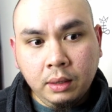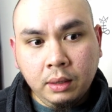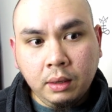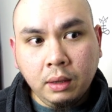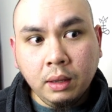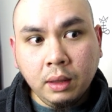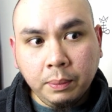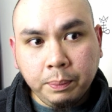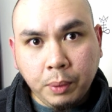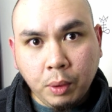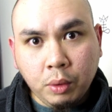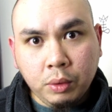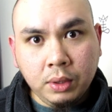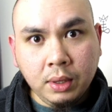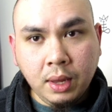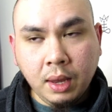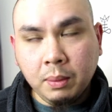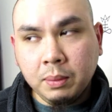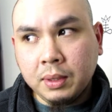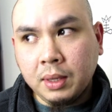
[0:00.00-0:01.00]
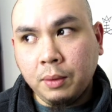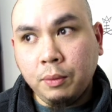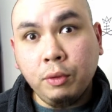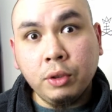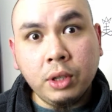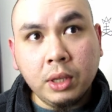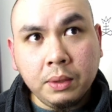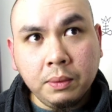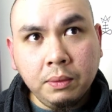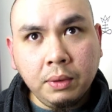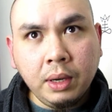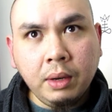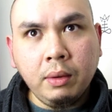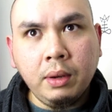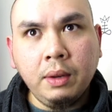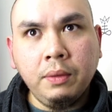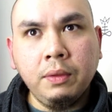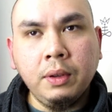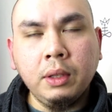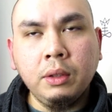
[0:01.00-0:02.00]
all the post game stuff, which is very
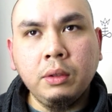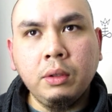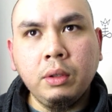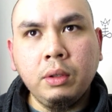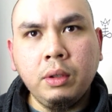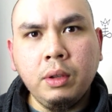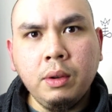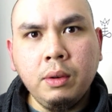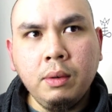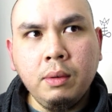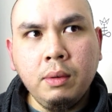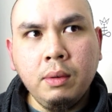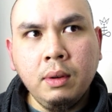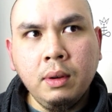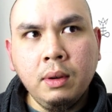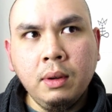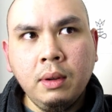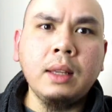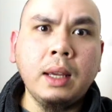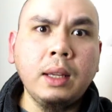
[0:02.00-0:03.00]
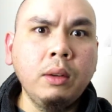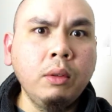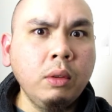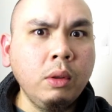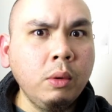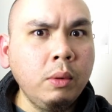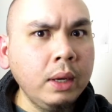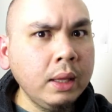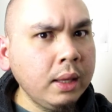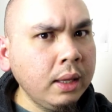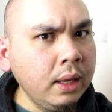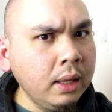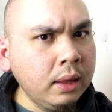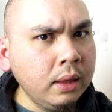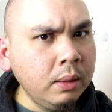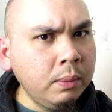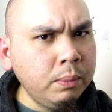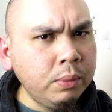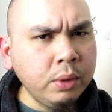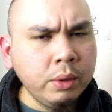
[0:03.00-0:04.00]
fun to do. I don't quite get
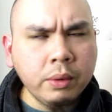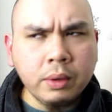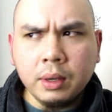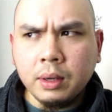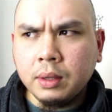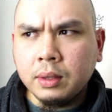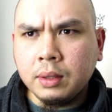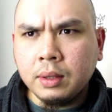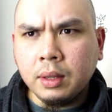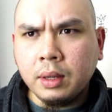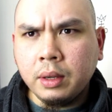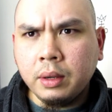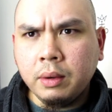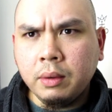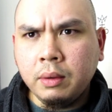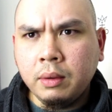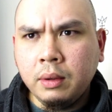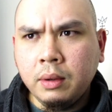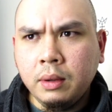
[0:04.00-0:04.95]
the brokers though.